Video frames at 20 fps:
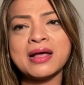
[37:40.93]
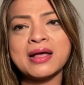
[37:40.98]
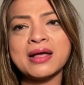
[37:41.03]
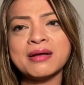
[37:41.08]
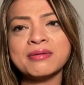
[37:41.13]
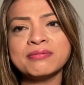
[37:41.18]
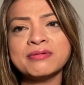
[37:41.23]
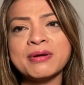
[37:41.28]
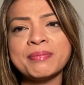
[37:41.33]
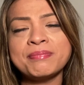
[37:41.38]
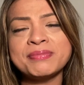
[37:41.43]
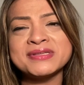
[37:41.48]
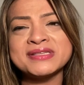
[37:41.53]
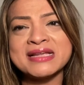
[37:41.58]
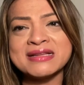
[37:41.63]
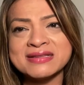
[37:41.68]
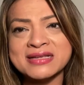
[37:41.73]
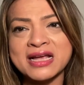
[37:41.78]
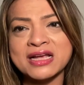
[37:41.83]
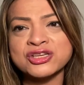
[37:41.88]

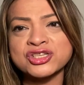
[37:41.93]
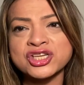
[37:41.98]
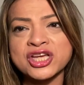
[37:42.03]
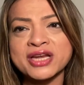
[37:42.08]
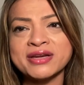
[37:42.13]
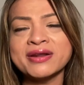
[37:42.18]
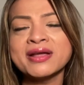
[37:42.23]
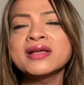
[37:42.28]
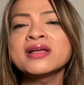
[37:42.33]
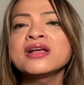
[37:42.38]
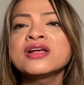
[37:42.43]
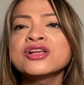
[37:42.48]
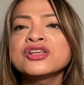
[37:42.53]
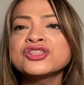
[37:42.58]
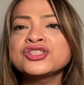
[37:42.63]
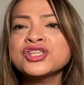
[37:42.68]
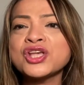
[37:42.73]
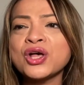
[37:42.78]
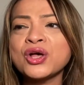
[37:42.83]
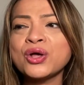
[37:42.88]
representation.
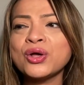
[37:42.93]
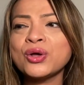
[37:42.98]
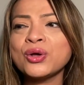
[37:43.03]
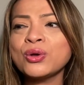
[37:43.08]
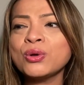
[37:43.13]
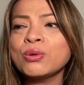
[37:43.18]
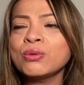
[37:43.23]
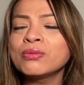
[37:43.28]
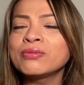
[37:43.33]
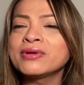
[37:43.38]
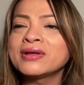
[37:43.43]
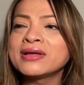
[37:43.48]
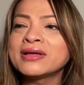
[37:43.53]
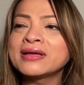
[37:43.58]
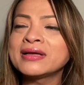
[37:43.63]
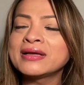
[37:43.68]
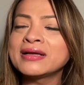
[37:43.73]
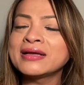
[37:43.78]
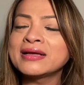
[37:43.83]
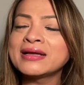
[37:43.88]
So
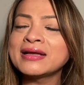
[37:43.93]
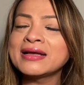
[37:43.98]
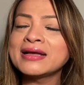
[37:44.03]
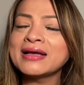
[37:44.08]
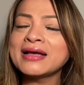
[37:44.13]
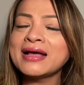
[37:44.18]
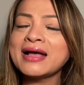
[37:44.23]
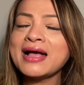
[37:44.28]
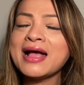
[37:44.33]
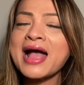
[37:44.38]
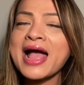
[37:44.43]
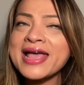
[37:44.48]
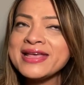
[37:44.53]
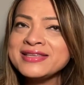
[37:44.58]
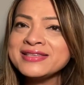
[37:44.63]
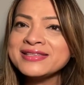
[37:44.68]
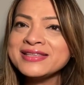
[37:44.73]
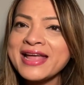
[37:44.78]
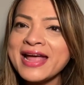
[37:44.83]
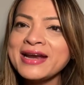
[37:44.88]

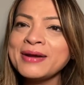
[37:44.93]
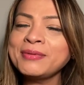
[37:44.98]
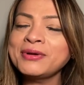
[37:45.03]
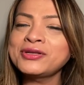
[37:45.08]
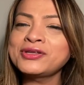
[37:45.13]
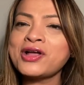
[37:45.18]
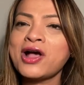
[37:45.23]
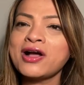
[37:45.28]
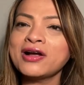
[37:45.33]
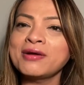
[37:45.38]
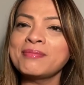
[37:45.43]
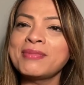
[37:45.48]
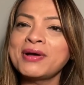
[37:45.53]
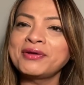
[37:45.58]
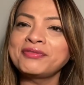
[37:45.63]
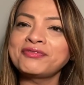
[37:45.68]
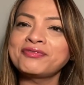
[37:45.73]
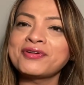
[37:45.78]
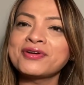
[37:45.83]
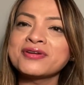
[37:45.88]
Iceland, I'm going to talk about
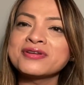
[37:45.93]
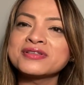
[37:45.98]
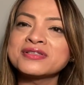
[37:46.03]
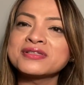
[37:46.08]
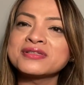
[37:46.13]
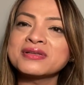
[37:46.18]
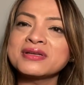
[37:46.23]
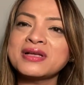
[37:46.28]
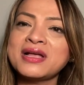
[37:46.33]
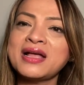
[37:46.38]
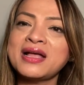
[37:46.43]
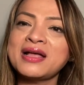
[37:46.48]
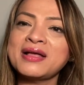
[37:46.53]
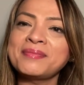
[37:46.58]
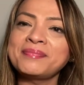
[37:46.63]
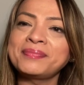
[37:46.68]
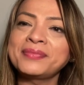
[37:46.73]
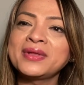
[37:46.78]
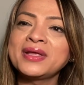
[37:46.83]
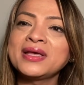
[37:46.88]
first,
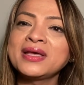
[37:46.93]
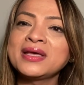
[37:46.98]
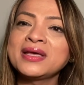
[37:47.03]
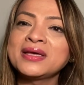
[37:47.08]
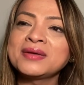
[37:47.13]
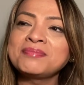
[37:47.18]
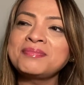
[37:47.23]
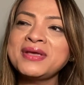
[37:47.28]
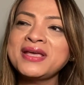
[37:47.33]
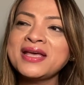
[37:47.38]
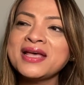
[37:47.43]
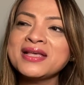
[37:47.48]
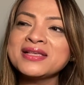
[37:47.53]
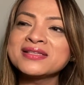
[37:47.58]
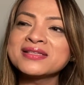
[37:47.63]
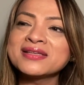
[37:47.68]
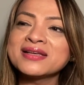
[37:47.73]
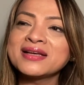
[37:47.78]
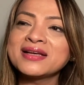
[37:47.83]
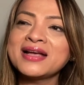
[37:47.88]

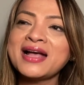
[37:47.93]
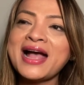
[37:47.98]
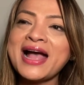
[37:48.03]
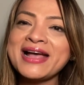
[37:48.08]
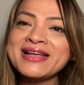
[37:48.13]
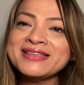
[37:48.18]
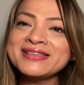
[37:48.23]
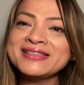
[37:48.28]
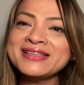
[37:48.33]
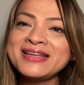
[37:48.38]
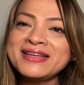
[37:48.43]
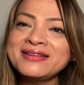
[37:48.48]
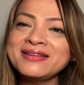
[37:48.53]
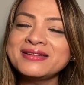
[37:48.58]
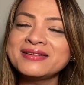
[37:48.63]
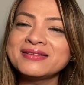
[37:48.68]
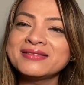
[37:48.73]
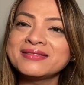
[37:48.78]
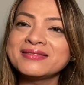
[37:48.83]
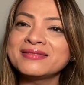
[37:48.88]
because Iceland,
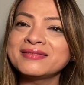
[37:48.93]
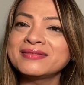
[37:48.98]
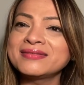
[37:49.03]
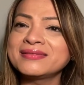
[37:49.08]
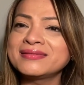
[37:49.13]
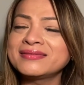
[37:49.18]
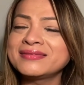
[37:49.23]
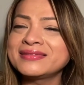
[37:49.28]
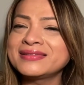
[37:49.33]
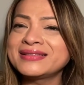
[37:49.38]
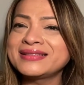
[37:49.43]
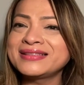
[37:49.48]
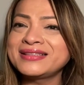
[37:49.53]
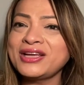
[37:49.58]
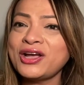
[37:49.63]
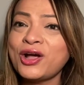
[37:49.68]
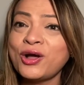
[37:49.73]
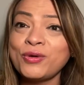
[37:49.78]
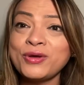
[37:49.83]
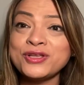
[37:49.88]
they
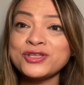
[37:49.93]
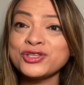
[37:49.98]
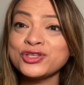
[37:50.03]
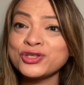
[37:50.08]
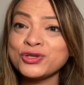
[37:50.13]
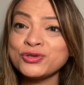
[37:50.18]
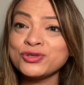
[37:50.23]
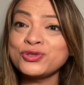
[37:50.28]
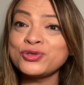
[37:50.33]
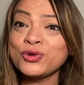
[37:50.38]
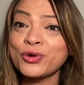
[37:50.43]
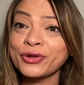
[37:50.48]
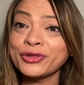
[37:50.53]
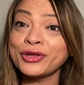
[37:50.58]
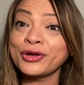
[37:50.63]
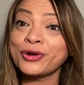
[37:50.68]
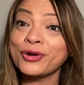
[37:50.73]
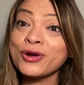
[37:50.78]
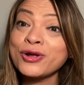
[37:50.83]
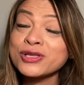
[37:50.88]
always choose
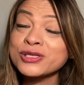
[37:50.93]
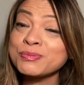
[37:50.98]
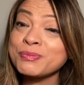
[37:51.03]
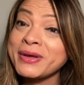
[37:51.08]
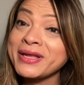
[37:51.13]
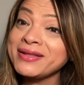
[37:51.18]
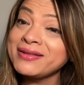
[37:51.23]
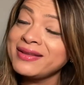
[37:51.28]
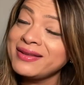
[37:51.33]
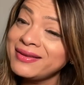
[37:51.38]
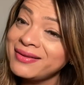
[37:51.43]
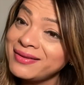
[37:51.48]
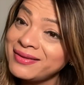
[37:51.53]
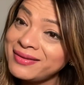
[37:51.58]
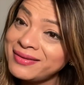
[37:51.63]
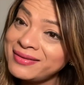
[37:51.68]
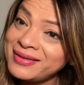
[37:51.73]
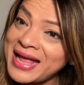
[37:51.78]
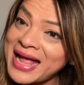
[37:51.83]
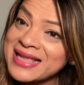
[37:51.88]
Nordic girls, but
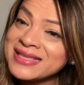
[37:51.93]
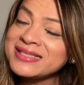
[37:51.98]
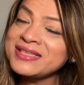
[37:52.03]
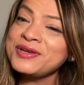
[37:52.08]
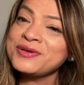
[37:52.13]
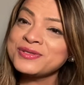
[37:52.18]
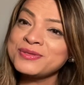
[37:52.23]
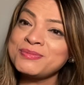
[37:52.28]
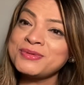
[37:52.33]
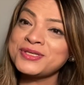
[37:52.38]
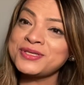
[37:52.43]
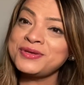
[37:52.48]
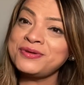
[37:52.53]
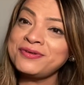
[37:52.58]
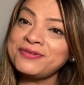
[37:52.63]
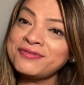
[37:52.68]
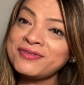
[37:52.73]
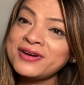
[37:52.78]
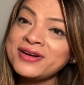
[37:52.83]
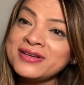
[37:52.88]
last year's Miss
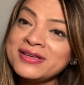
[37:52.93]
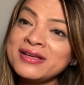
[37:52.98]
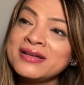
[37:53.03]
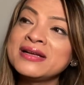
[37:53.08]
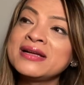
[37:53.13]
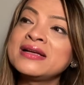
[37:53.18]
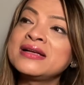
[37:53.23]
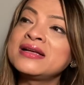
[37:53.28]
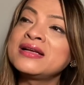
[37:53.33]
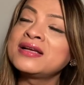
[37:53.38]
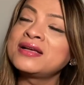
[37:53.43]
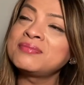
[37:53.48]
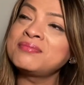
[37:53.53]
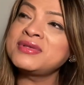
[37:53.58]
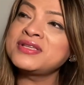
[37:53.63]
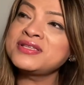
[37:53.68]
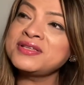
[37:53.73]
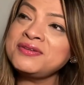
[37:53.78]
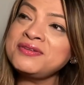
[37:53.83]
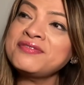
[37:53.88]

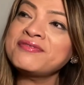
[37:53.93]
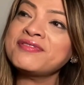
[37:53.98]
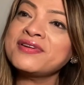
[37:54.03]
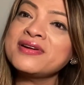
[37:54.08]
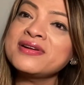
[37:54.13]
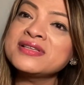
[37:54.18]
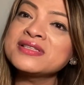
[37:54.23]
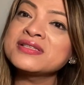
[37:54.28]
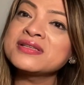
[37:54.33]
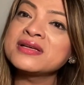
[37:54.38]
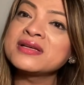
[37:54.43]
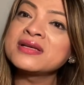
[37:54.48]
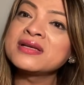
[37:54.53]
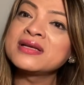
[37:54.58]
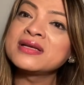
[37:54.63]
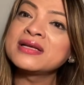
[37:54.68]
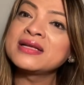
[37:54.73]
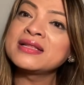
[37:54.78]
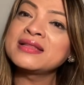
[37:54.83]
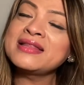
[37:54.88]
Universe,
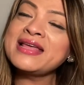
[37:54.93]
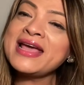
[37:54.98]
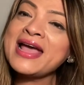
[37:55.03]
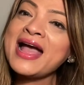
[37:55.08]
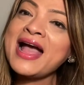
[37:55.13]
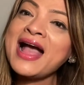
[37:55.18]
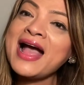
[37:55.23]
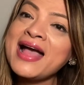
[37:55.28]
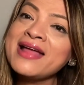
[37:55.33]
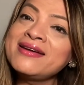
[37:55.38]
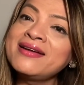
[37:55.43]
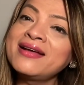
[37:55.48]
they had